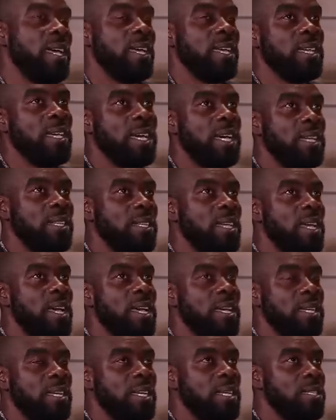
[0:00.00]
I got
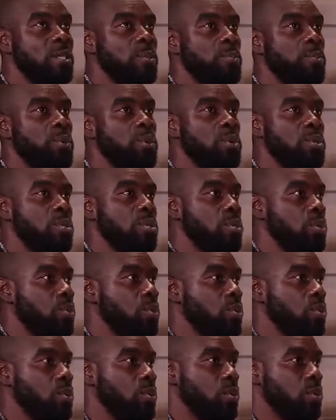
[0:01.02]
exposed
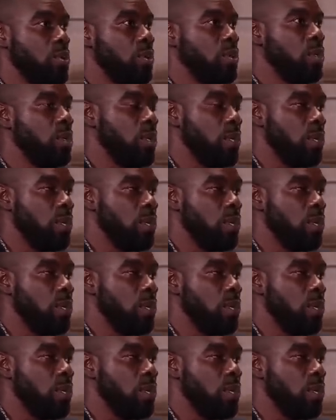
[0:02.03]
to